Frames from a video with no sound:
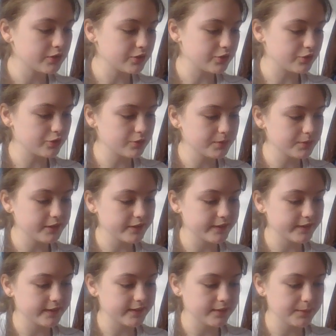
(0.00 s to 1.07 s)
Shrimp
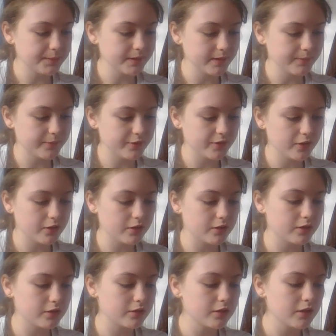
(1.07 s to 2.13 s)
kiss and of you
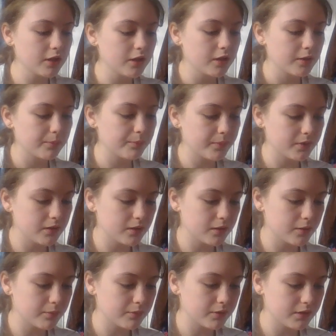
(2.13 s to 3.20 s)
are
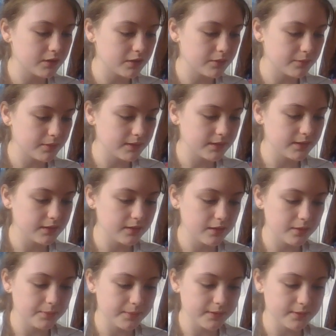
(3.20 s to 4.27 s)
uh, bragging
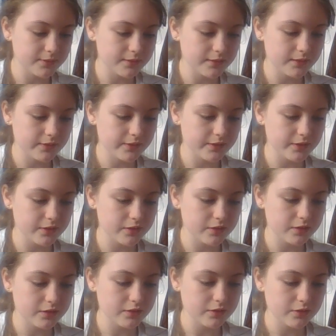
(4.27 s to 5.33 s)
about the
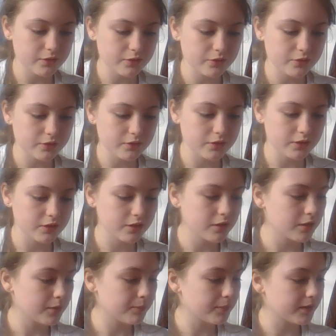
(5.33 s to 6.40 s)
Clinton
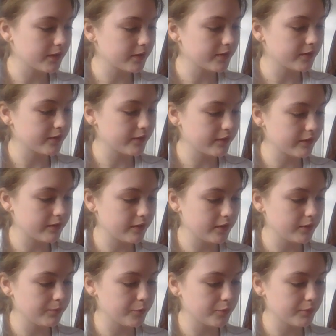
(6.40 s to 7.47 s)
plan to
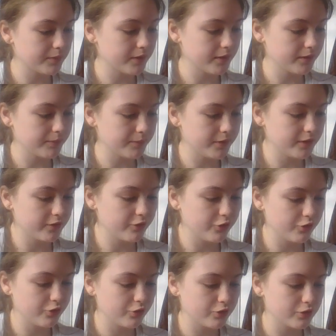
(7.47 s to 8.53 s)
team up and
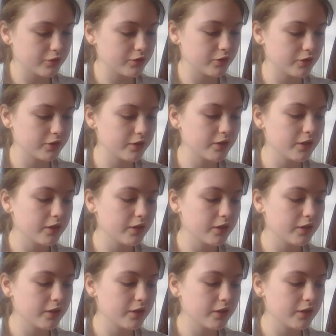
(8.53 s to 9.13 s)
Beachy chocolate.